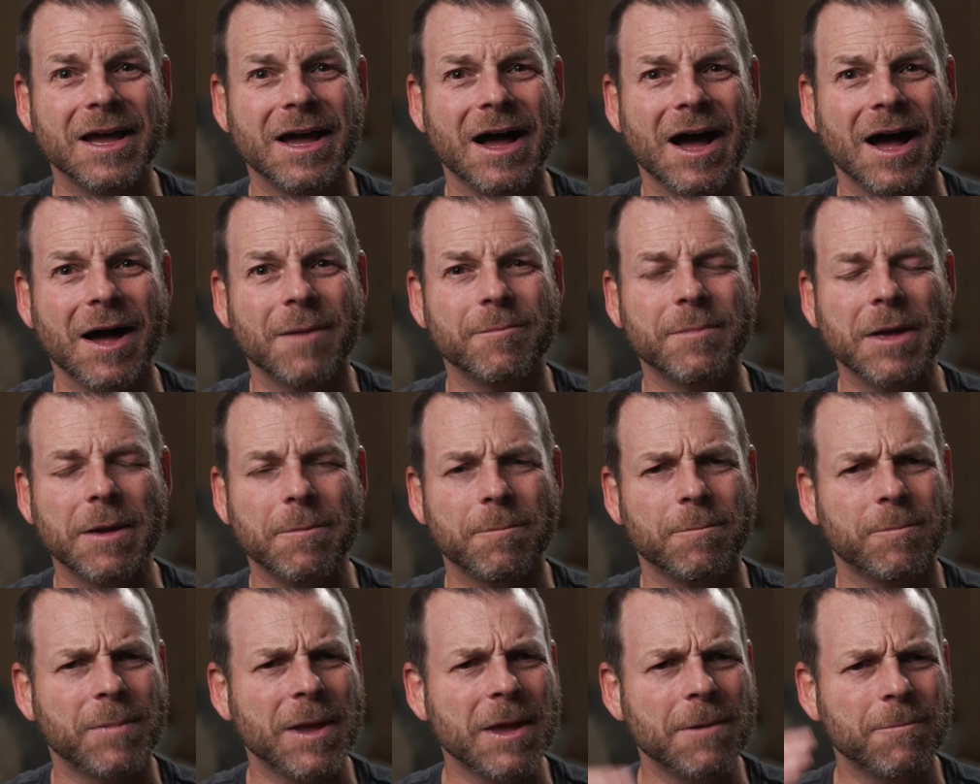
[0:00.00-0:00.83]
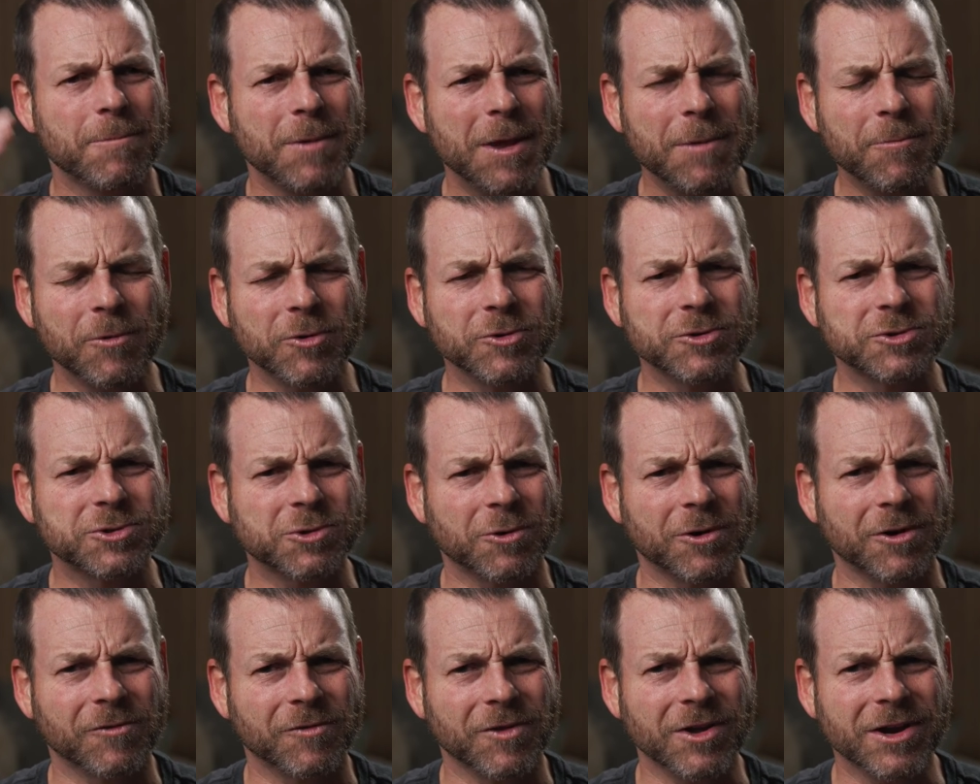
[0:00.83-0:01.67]
People who
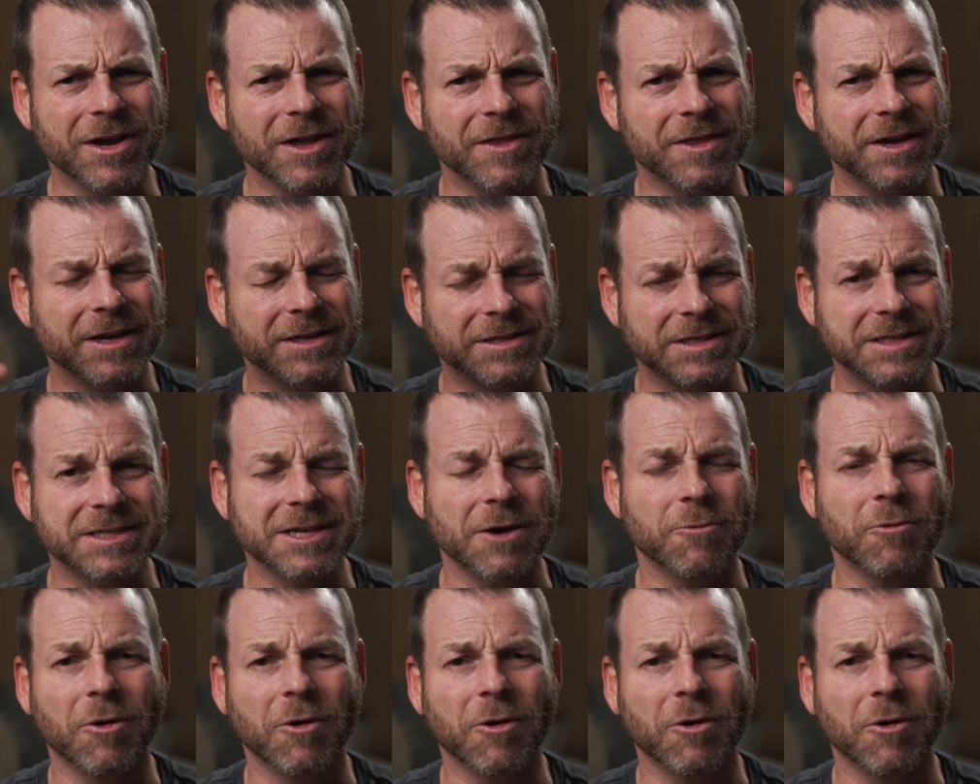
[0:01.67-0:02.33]
sort of look at this and say,